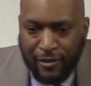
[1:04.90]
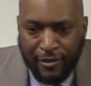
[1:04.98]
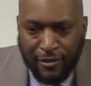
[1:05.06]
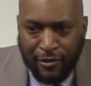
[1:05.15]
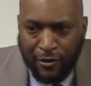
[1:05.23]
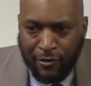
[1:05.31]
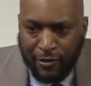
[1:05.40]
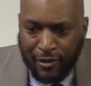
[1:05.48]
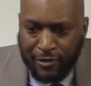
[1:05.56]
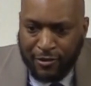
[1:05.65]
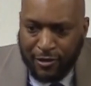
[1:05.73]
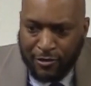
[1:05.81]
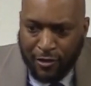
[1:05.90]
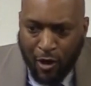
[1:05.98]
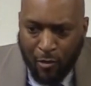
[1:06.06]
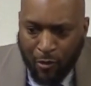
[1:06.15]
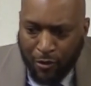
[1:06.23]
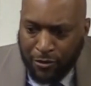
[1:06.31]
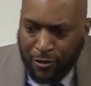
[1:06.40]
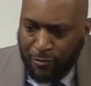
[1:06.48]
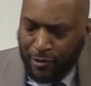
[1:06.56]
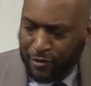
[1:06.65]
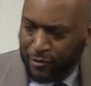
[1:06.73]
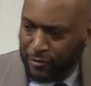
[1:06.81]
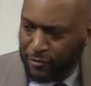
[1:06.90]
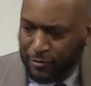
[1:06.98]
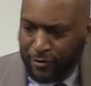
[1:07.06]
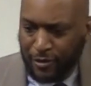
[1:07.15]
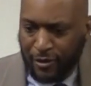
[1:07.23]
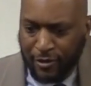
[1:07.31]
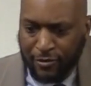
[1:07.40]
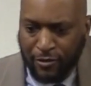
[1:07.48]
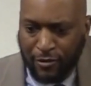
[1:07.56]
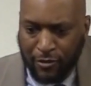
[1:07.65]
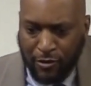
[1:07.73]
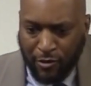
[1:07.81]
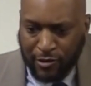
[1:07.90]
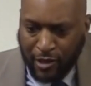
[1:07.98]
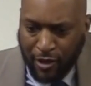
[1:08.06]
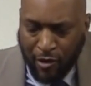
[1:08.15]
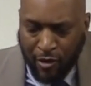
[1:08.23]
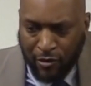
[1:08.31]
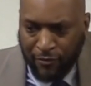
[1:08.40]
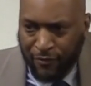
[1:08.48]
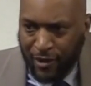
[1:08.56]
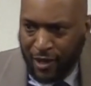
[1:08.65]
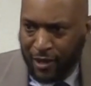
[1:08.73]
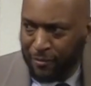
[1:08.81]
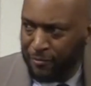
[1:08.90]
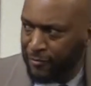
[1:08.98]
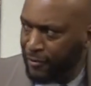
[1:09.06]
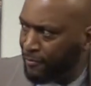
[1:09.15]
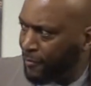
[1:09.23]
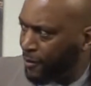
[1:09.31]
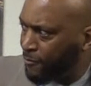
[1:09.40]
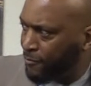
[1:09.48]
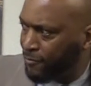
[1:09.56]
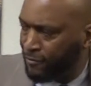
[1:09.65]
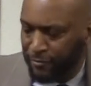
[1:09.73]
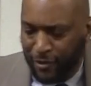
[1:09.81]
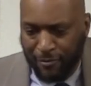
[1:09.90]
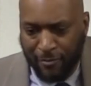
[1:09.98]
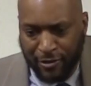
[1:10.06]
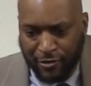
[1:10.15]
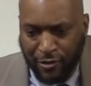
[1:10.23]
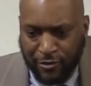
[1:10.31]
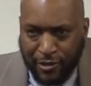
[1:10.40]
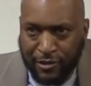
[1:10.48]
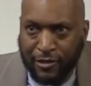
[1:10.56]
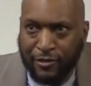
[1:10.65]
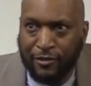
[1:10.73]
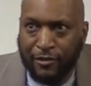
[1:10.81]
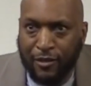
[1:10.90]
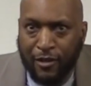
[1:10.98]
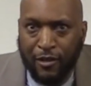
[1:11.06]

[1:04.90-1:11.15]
it's all worth it when you enter the New York State Hall of Fame. My jersey's in